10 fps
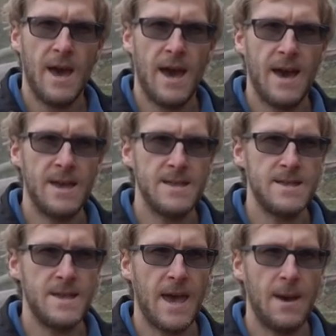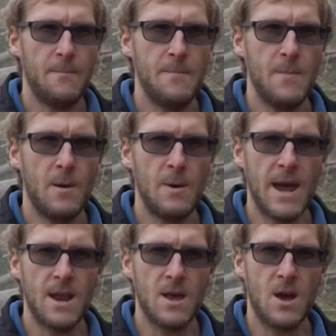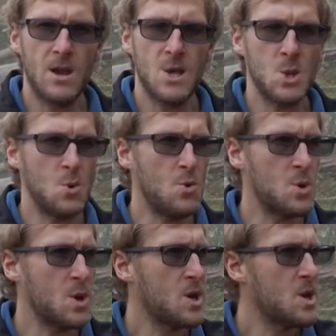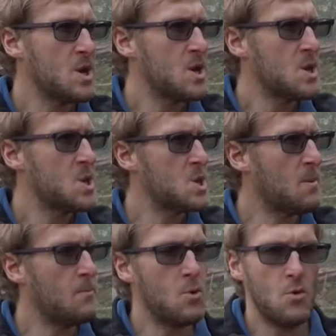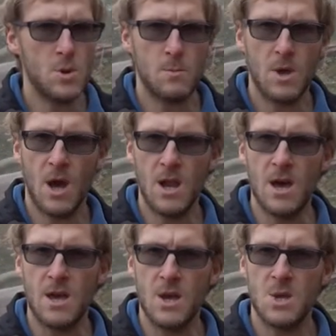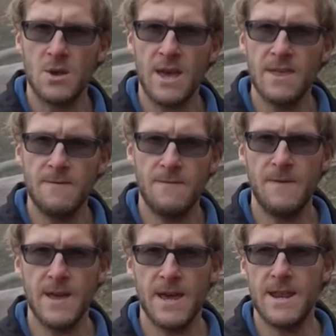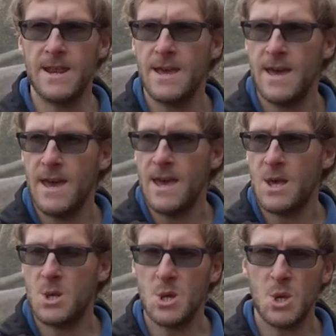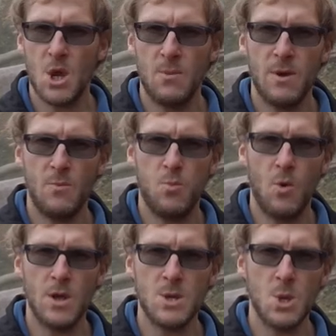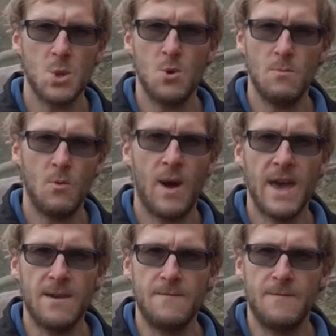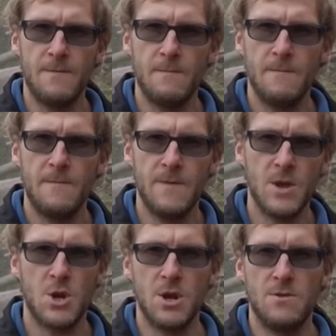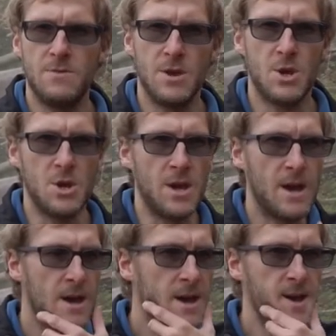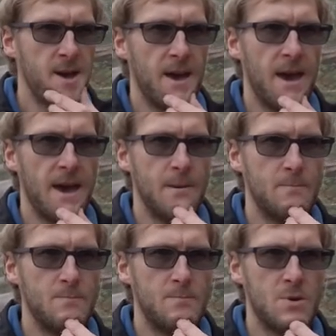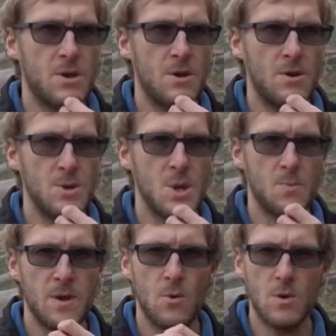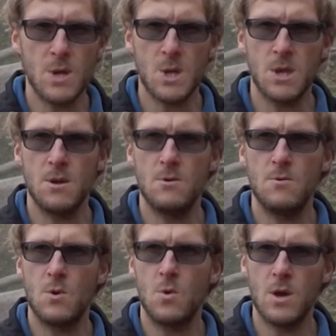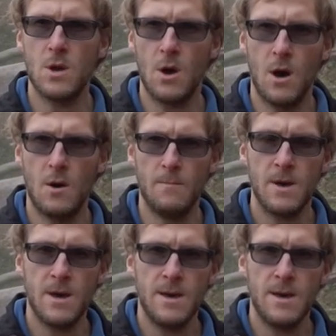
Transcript: and I'm glad I kind of saw some more autumn colour, because I get the feeling it's just going to be one storm away from finishing this year, because it's been quite still and quite calm